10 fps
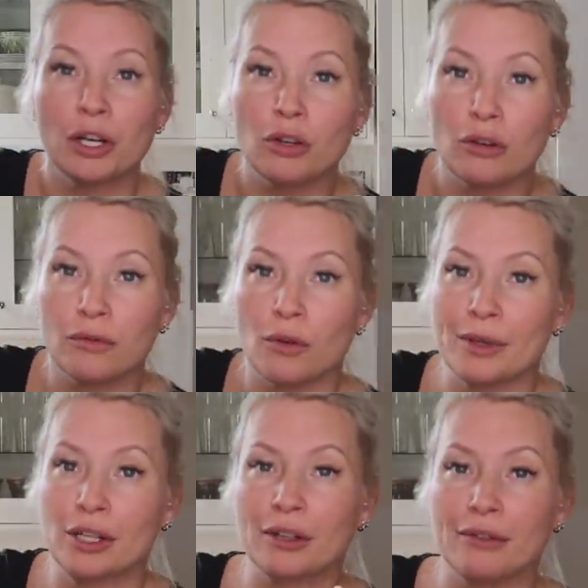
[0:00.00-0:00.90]
look for
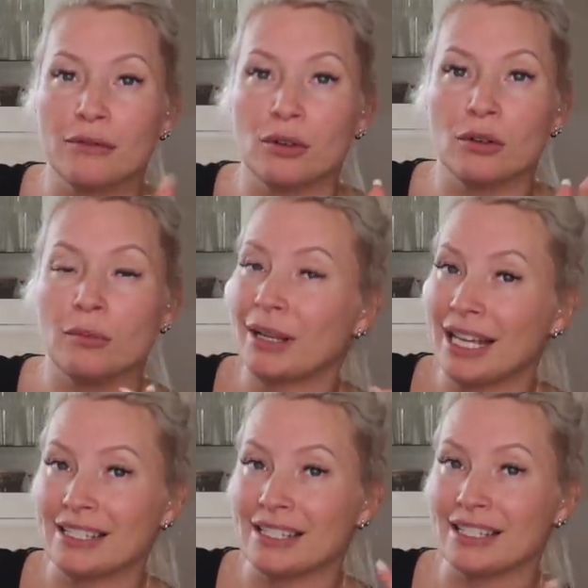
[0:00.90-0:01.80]
when you're looking for
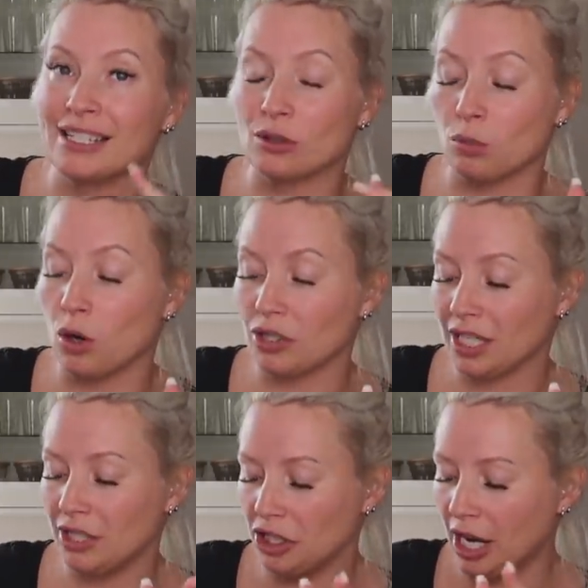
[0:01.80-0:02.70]
blenders is the
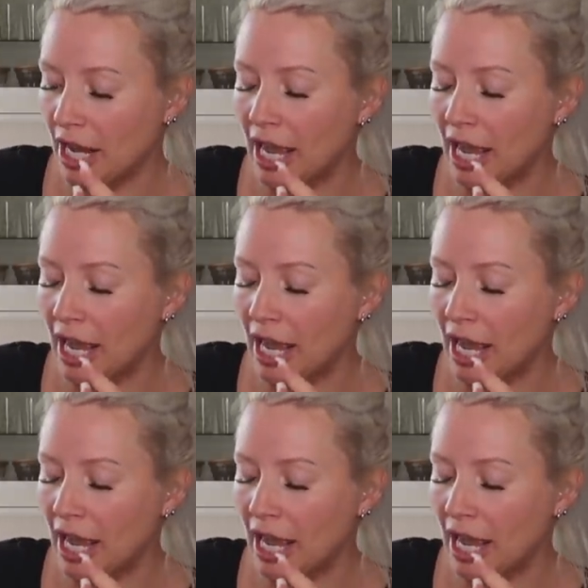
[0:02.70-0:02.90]
wattage.